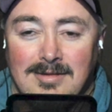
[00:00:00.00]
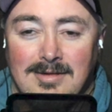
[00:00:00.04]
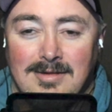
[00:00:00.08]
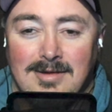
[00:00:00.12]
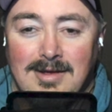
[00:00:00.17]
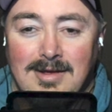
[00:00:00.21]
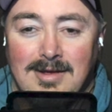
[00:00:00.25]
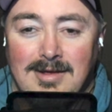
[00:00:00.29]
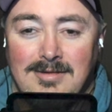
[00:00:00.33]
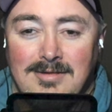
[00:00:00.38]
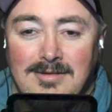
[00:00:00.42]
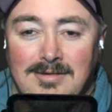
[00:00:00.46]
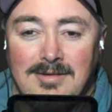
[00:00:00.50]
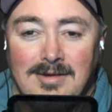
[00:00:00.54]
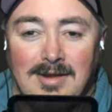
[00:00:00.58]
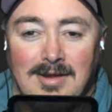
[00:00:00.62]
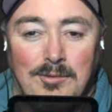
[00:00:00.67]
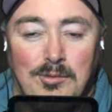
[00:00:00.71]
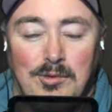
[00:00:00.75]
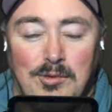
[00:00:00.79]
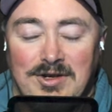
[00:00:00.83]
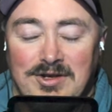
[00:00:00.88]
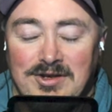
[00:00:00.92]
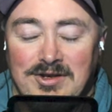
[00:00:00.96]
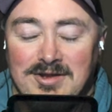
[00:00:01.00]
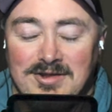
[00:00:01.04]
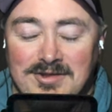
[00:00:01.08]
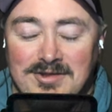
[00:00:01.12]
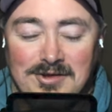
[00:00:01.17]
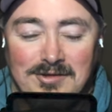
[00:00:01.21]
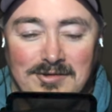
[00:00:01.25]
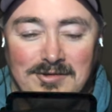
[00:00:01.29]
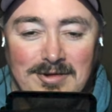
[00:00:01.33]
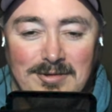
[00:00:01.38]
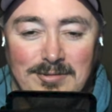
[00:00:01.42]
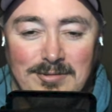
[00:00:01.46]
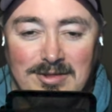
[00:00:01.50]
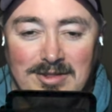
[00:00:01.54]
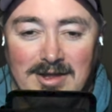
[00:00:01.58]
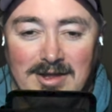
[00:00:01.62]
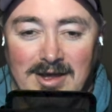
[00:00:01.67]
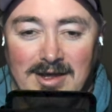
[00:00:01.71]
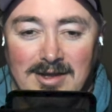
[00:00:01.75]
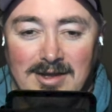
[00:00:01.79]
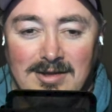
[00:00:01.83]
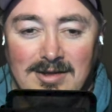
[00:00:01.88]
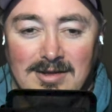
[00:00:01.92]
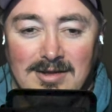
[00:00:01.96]
I wouldn't disagree with
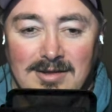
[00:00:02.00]
that.